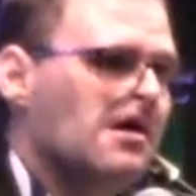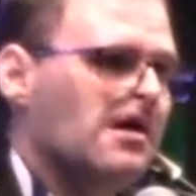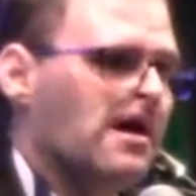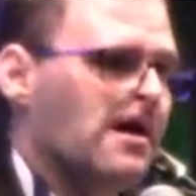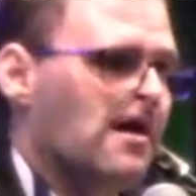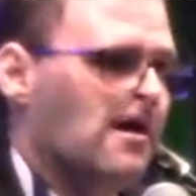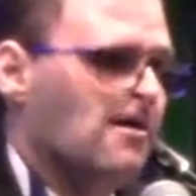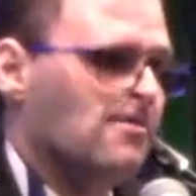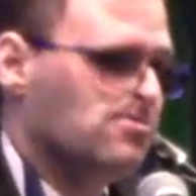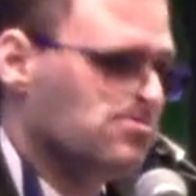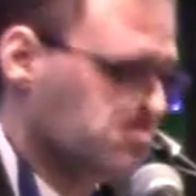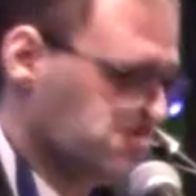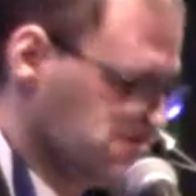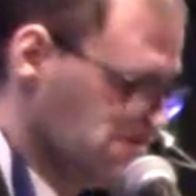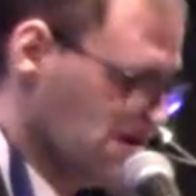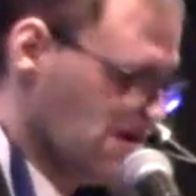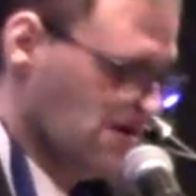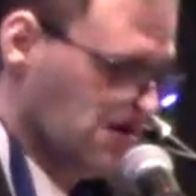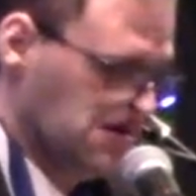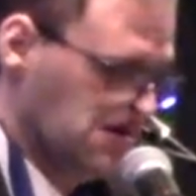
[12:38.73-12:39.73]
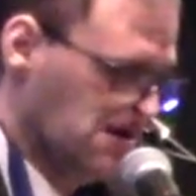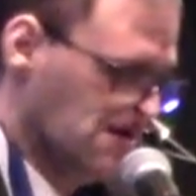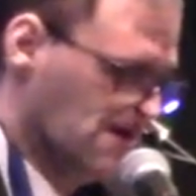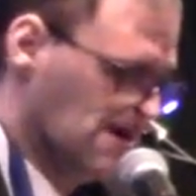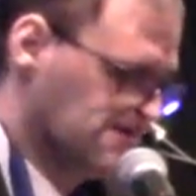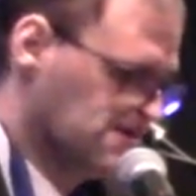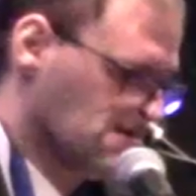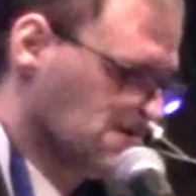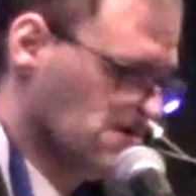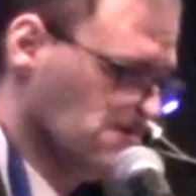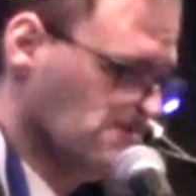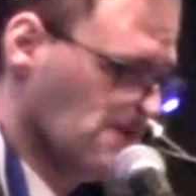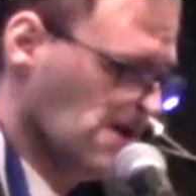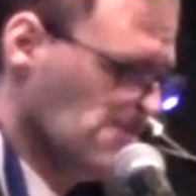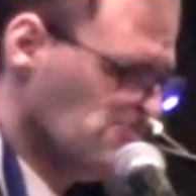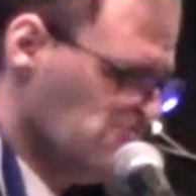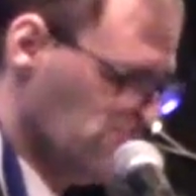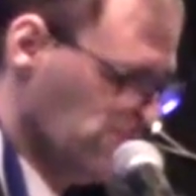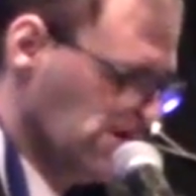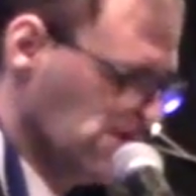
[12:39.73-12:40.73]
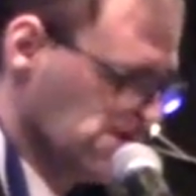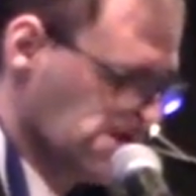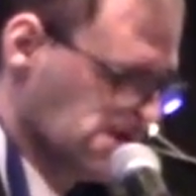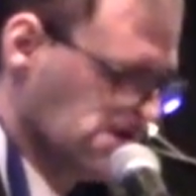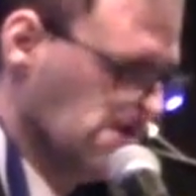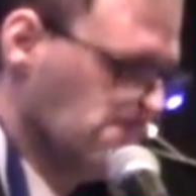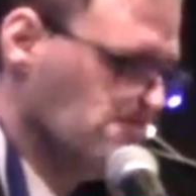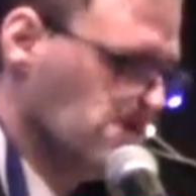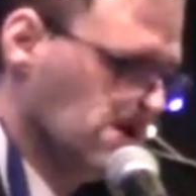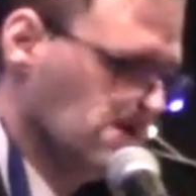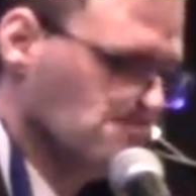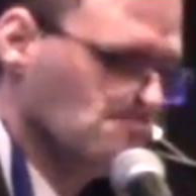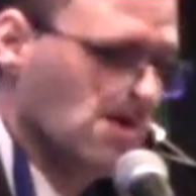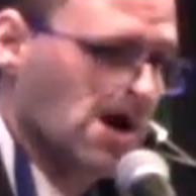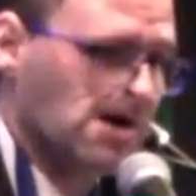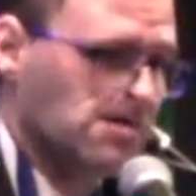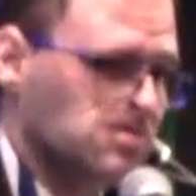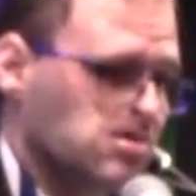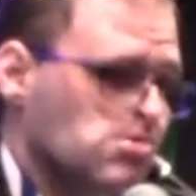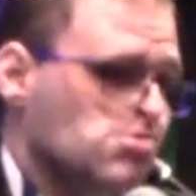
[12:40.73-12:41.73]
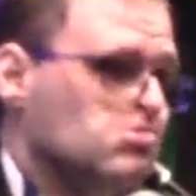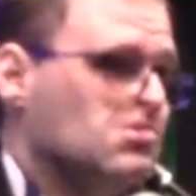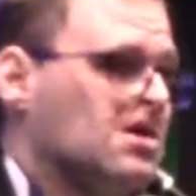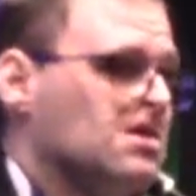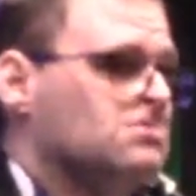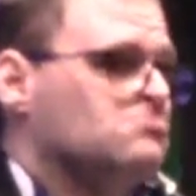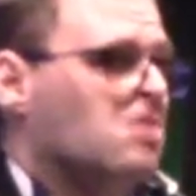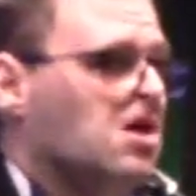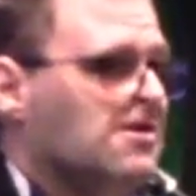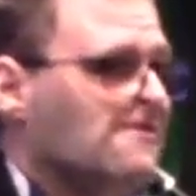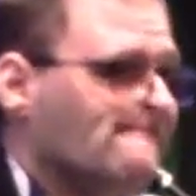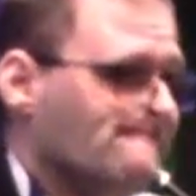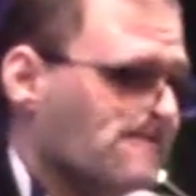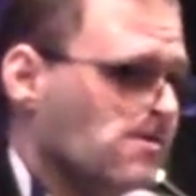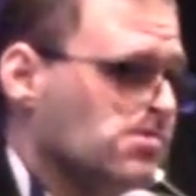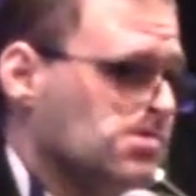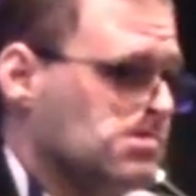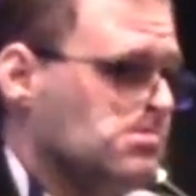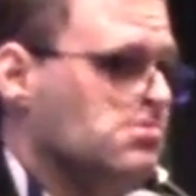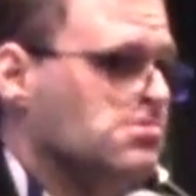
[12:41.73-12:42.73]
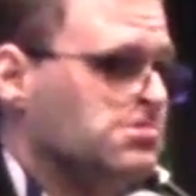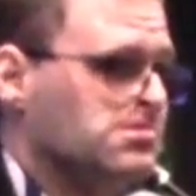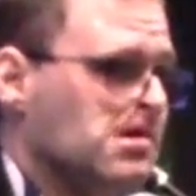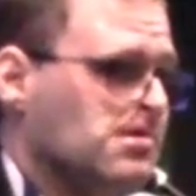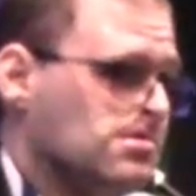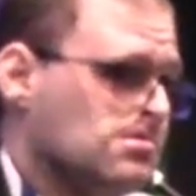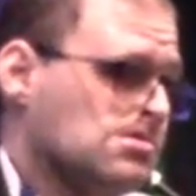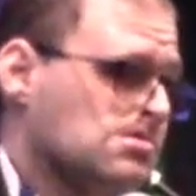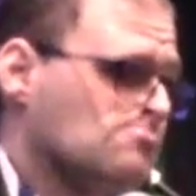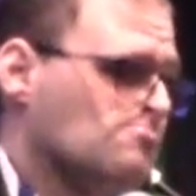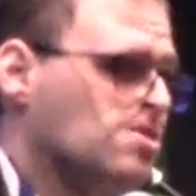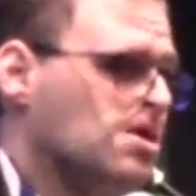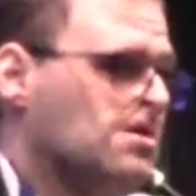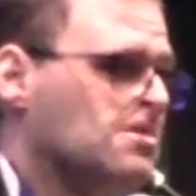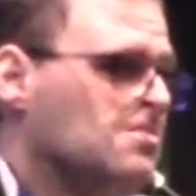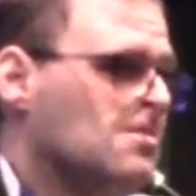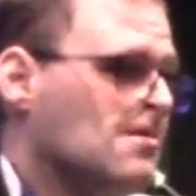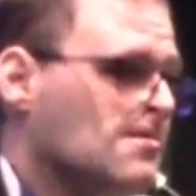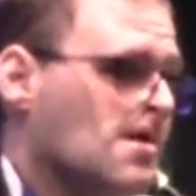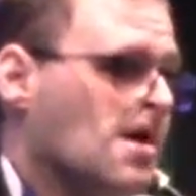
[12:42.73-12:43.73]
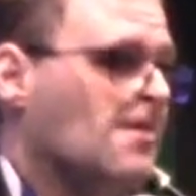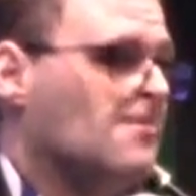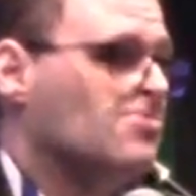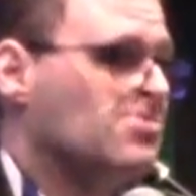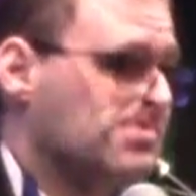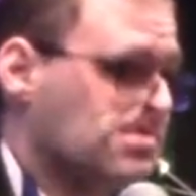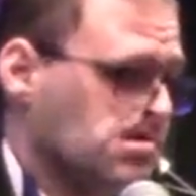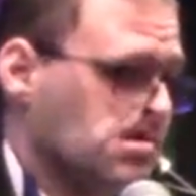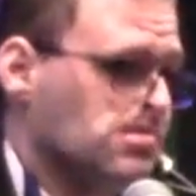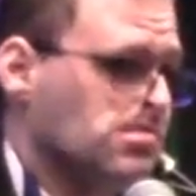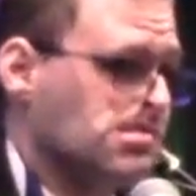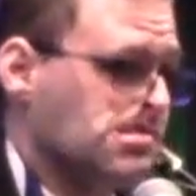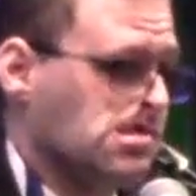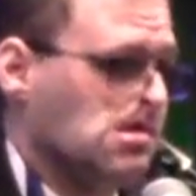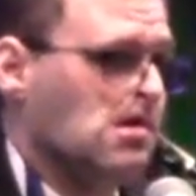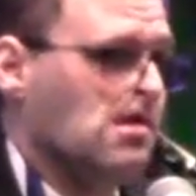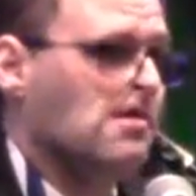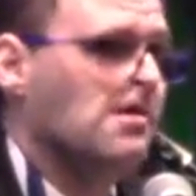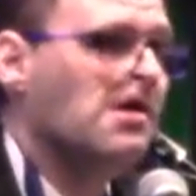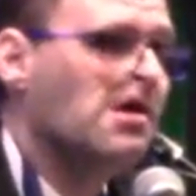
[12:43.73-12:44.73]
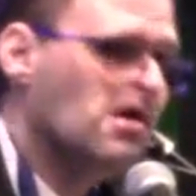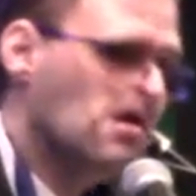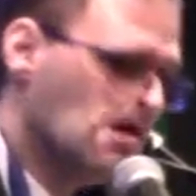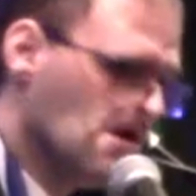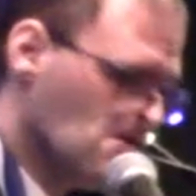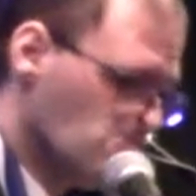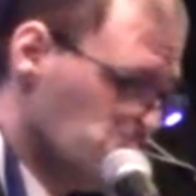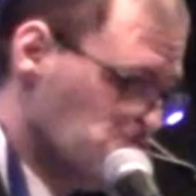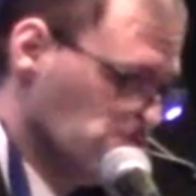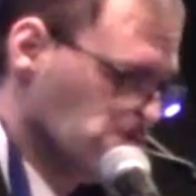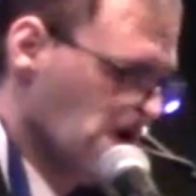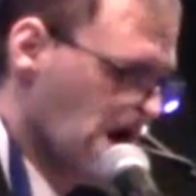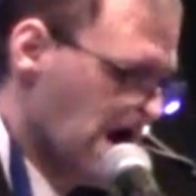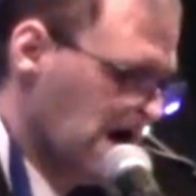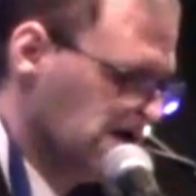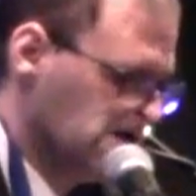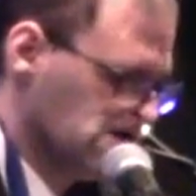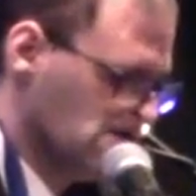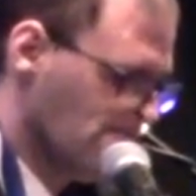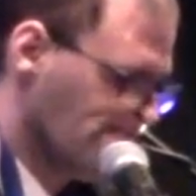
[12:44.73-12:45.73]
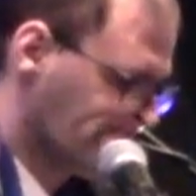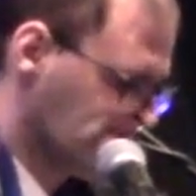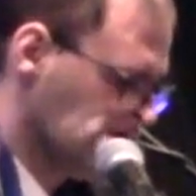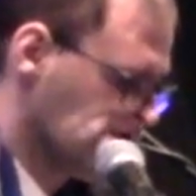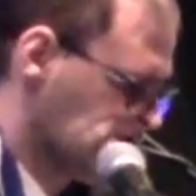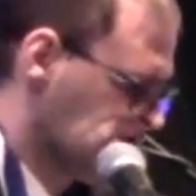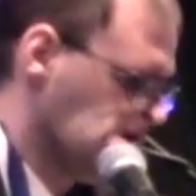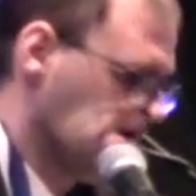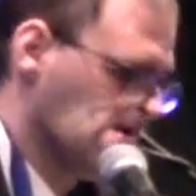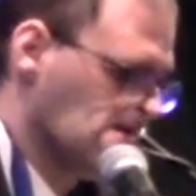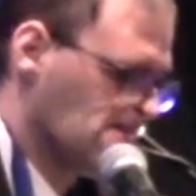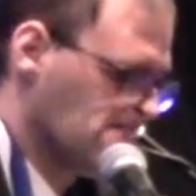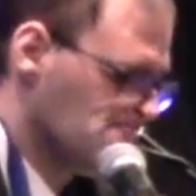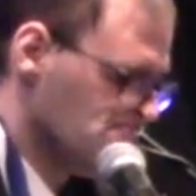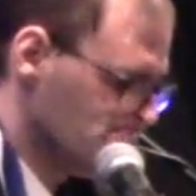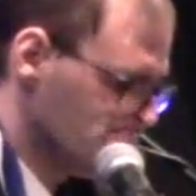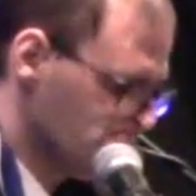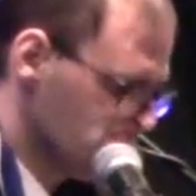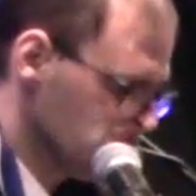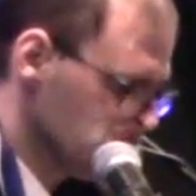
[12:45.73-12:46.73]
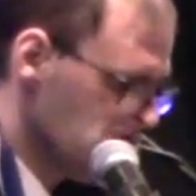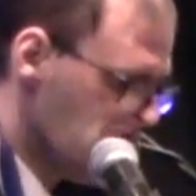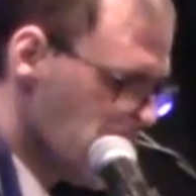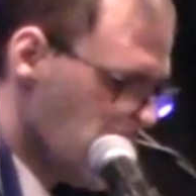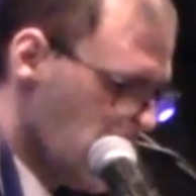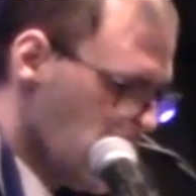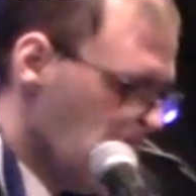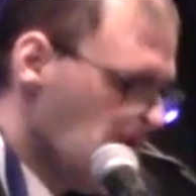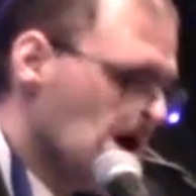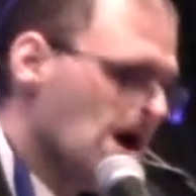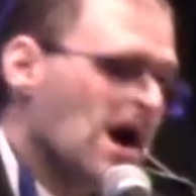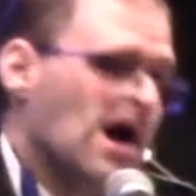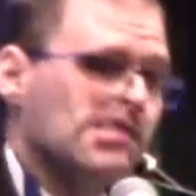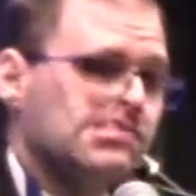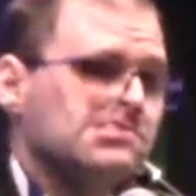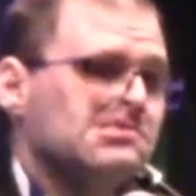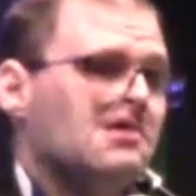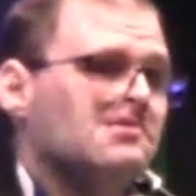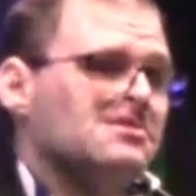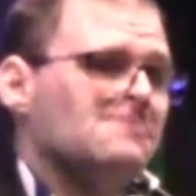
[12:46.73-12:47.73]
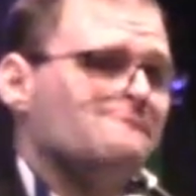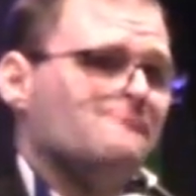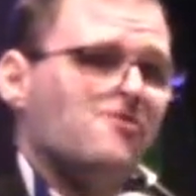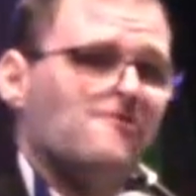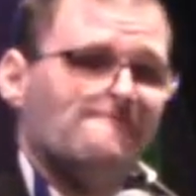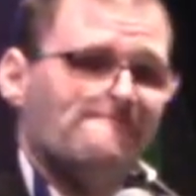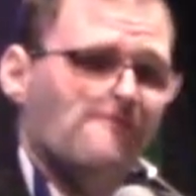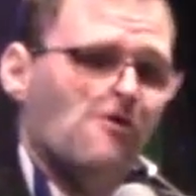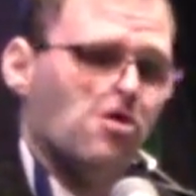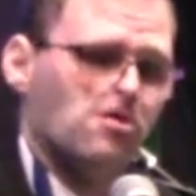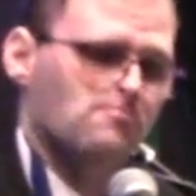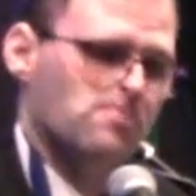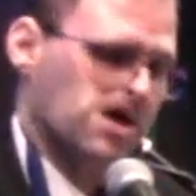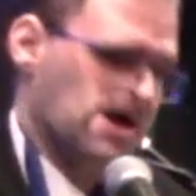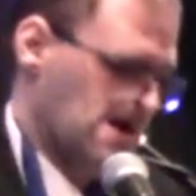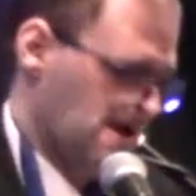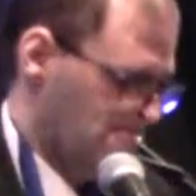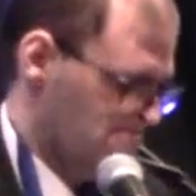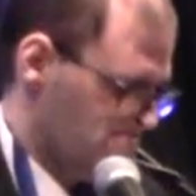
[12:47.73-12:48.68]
And here at the convention, you see me in my new Kitwana fursuit that's been around since uh, July of this year. I started performing.